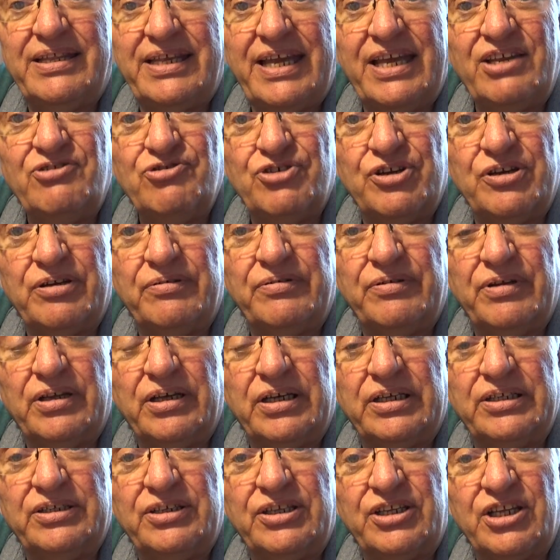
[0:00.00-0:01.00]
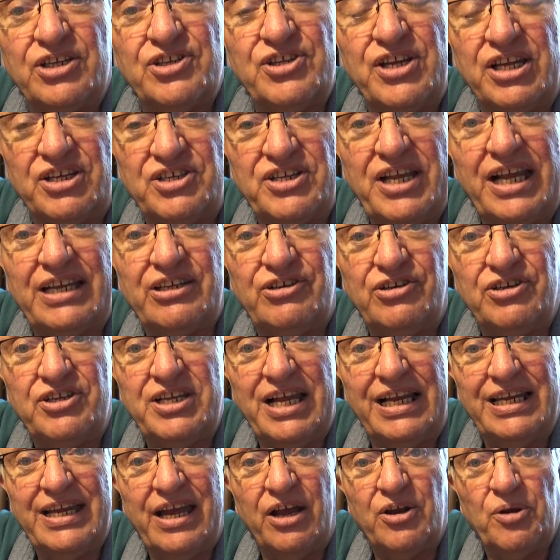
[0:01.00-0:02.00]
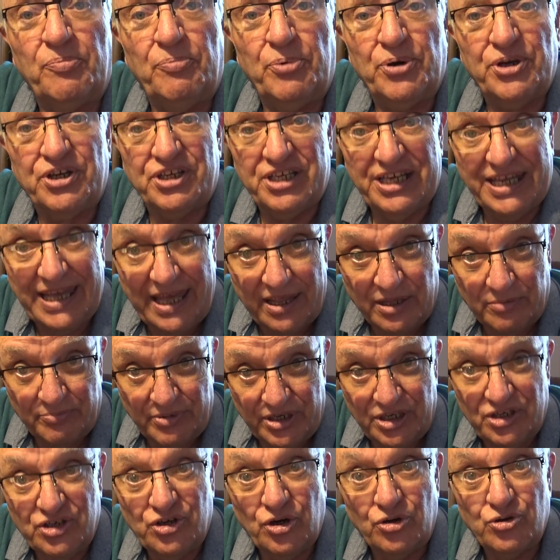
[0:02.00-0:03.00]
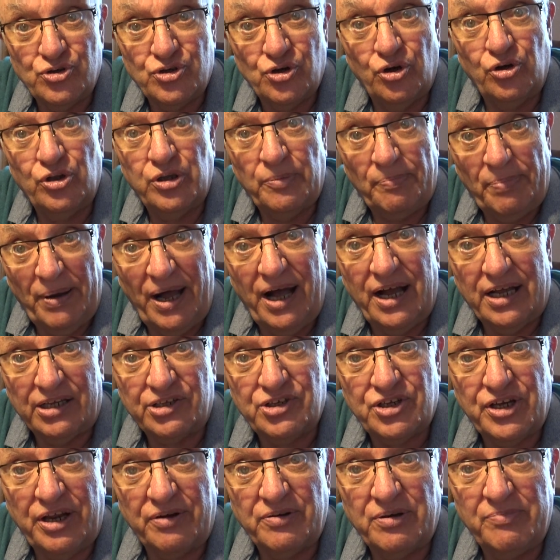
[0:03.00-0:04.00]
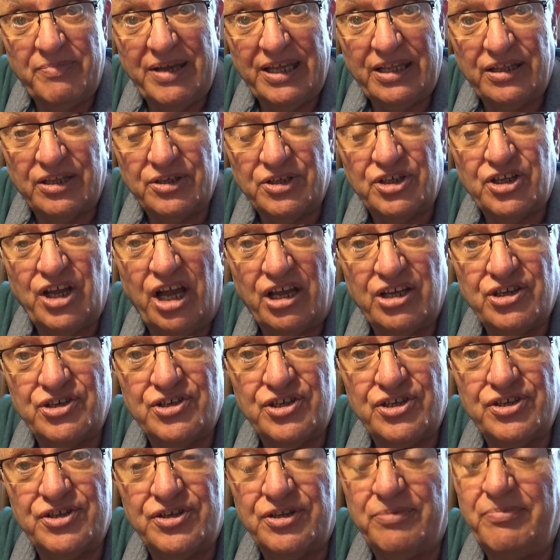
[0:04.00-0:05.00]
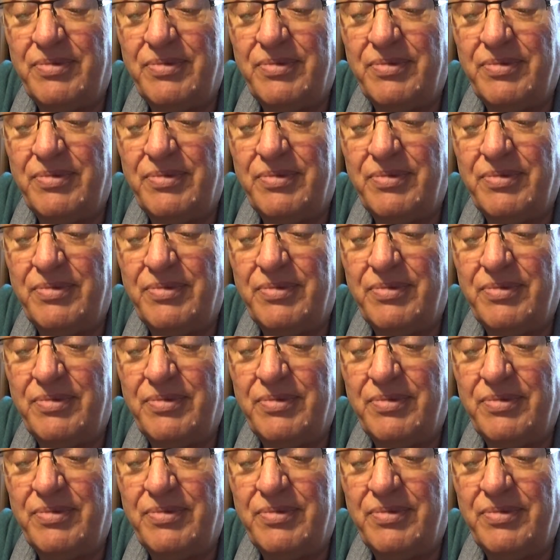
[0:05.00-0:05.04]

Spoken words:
the engine. And it doesn't exactly tell you how to put it together, but it shows you all the parts, how to make the sizes, the